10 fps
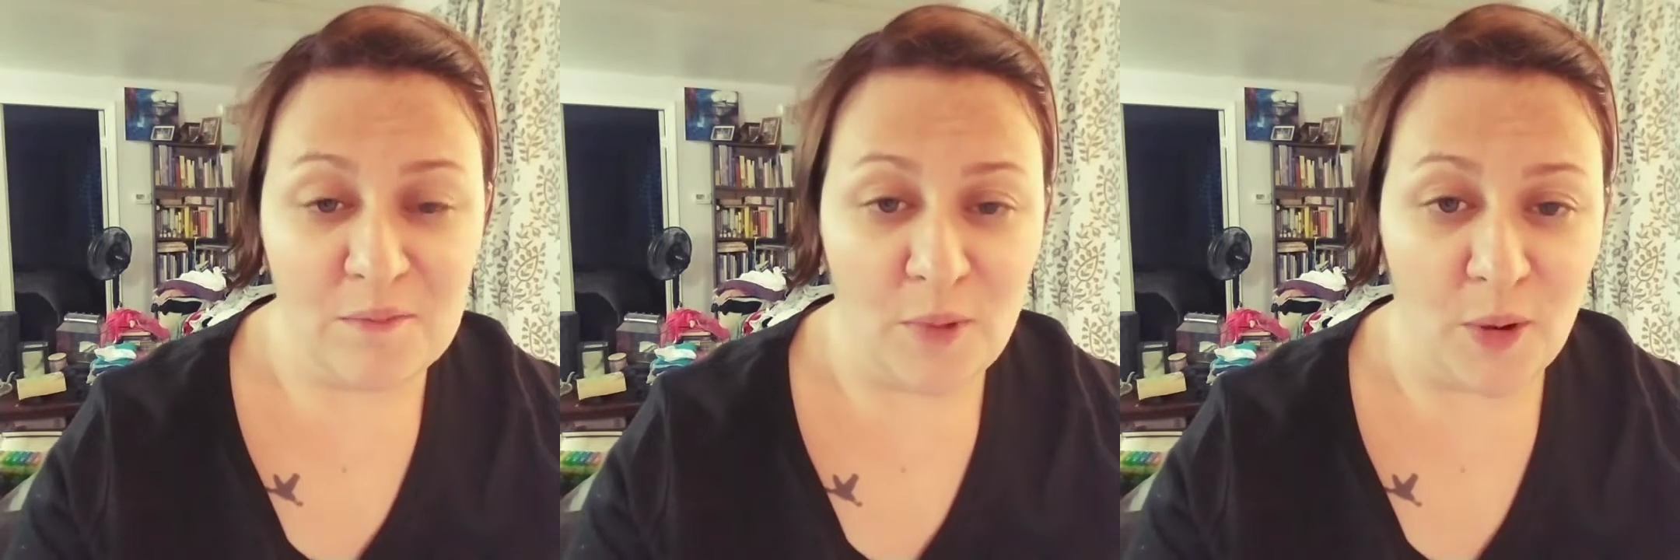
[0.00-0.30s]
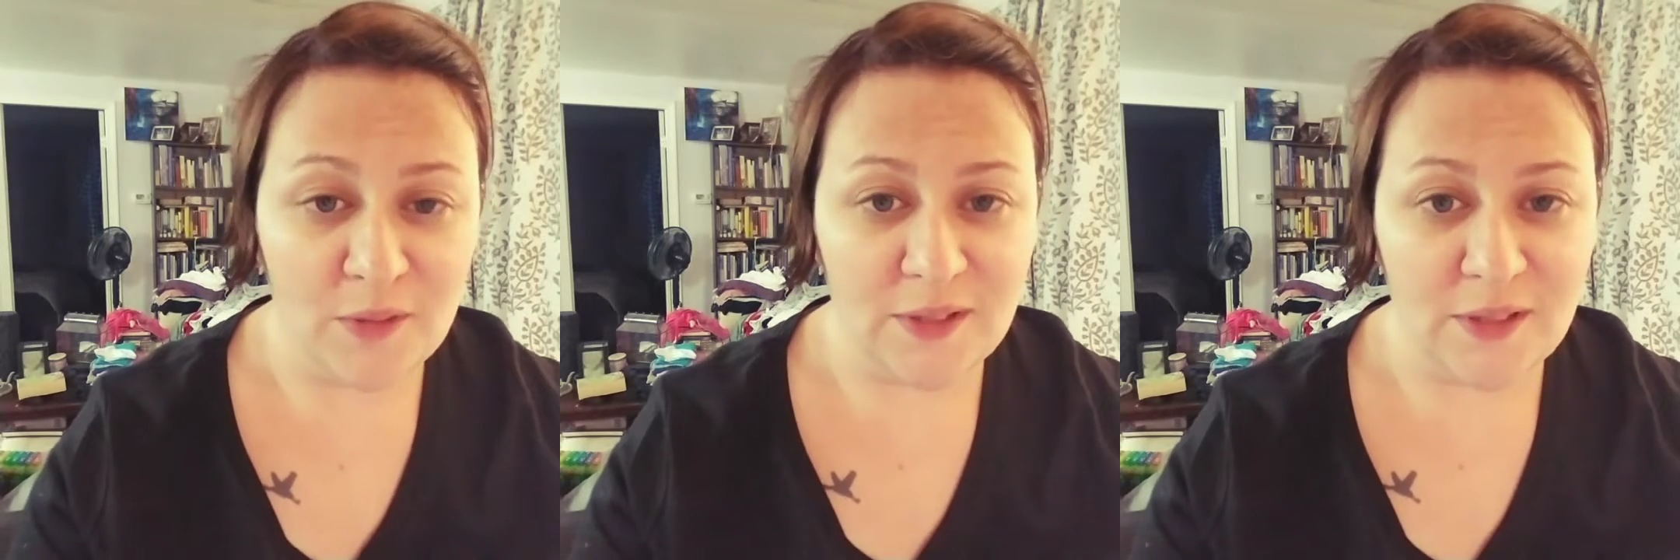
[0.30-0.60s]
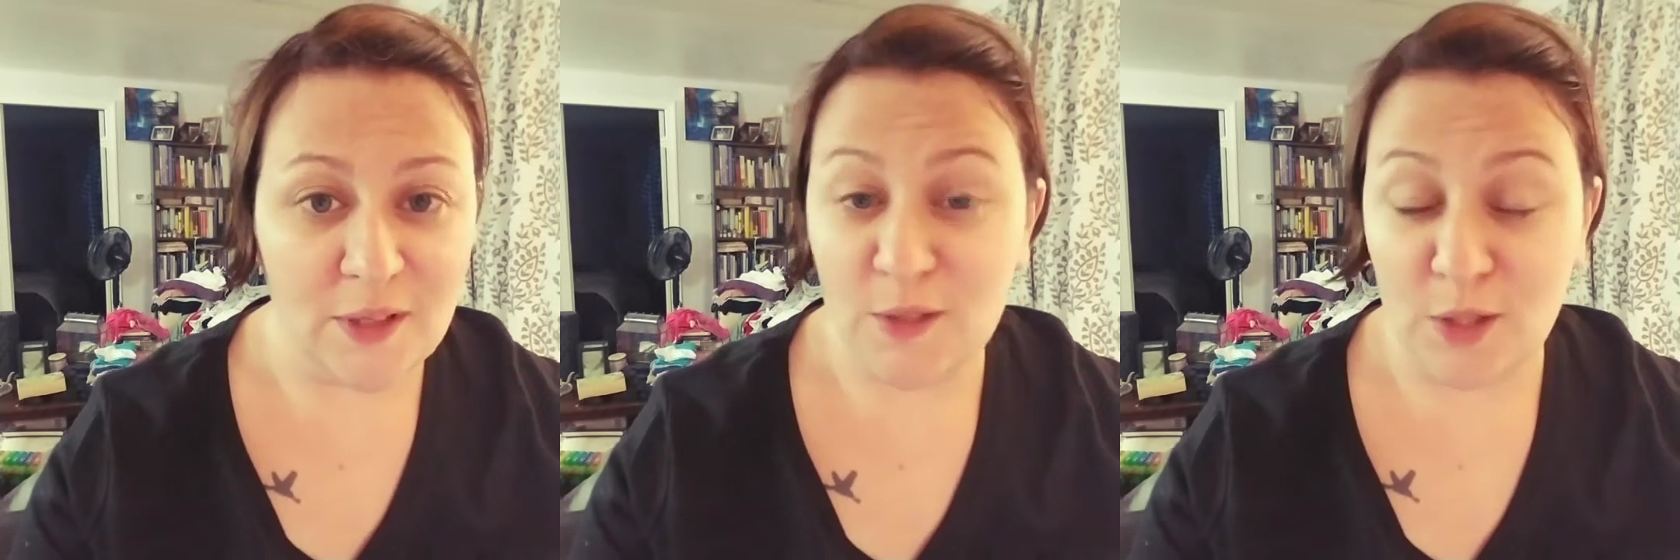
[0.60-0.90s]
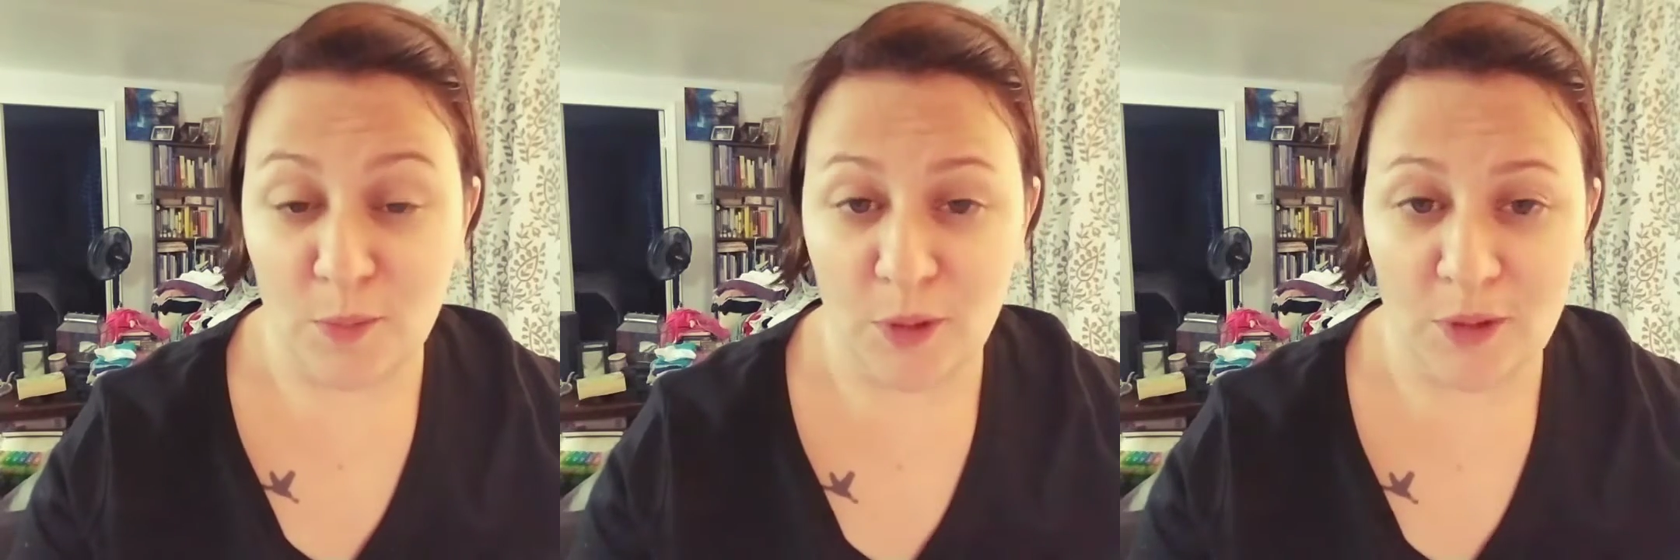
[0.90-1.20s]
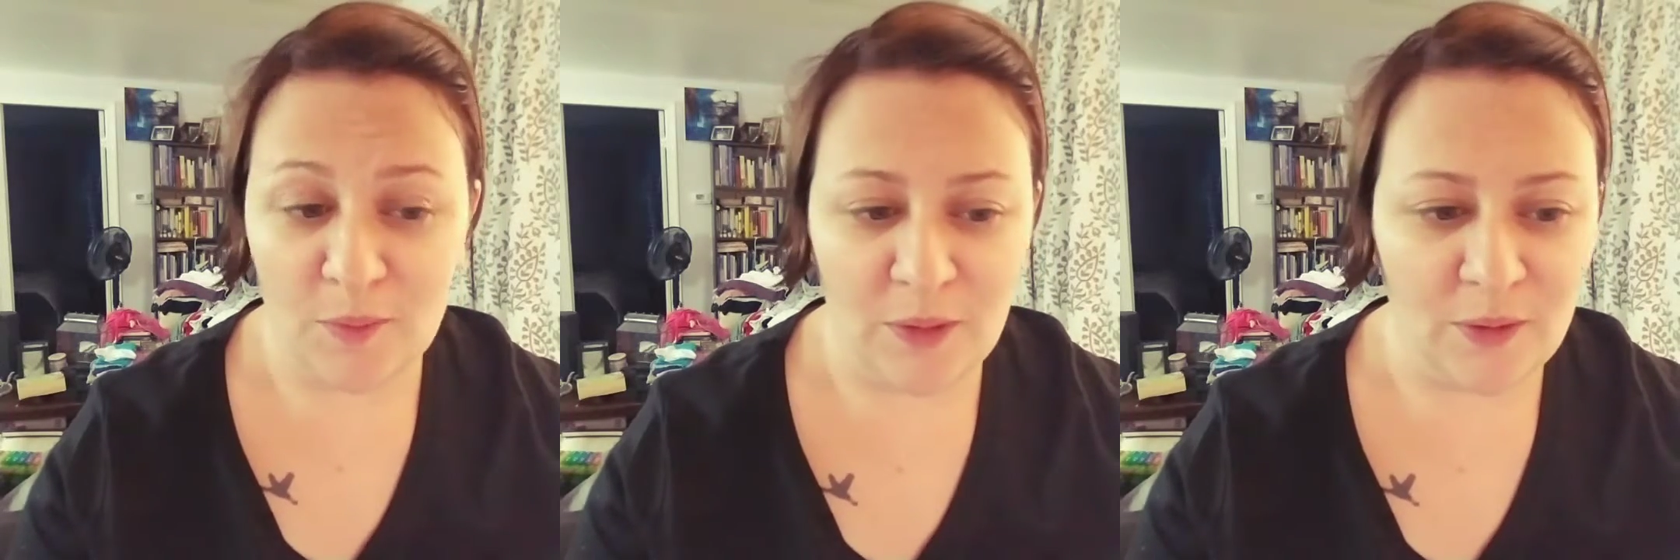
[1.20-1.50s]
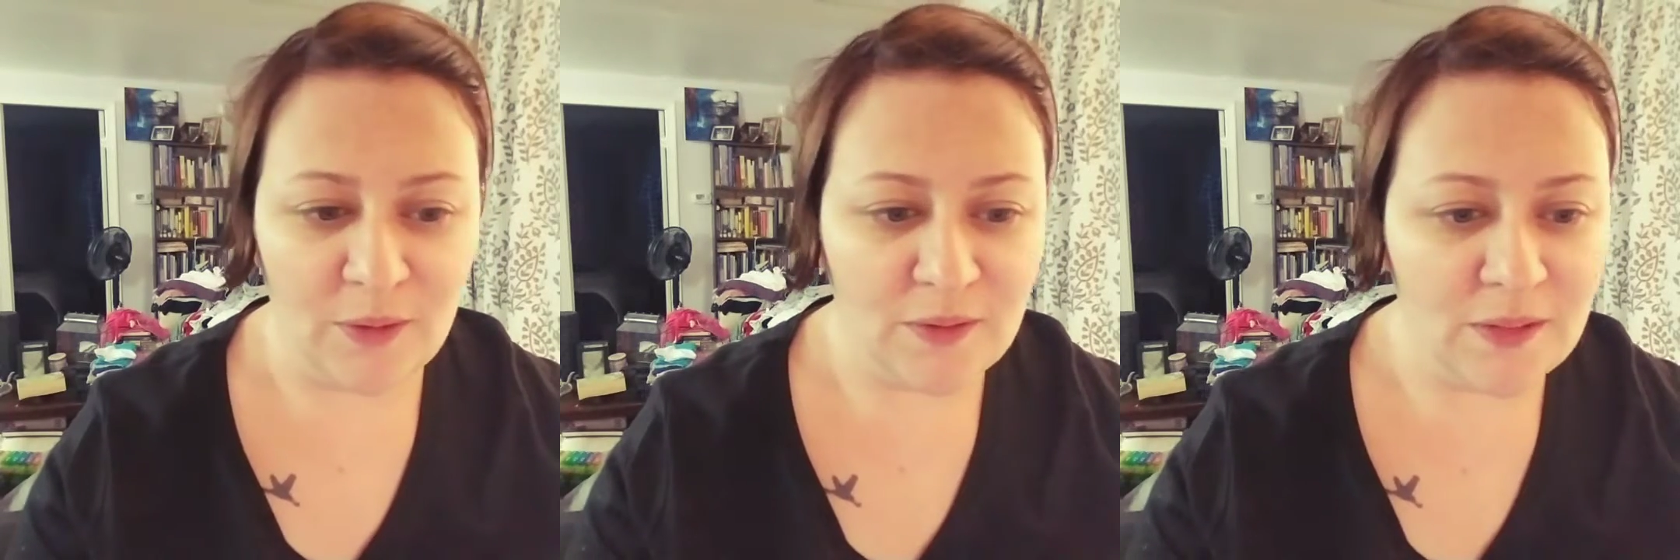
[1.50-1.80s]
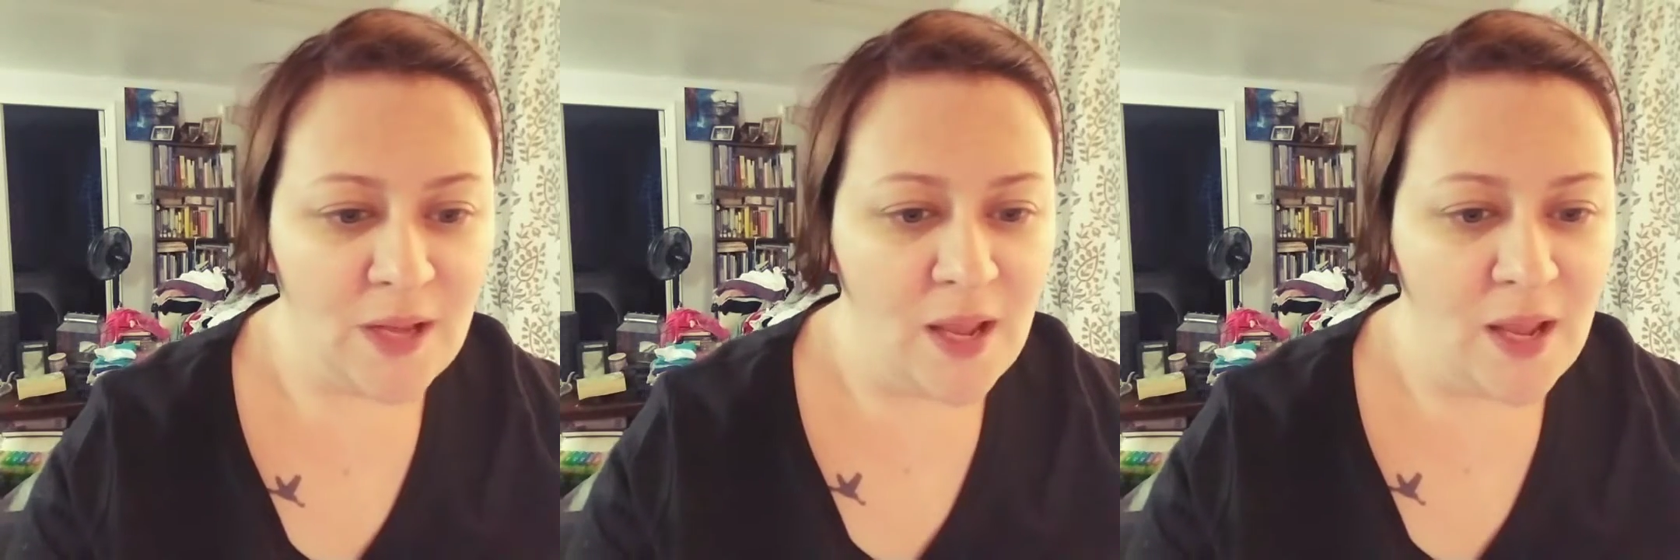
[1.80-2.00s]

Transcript: boasts super commuters,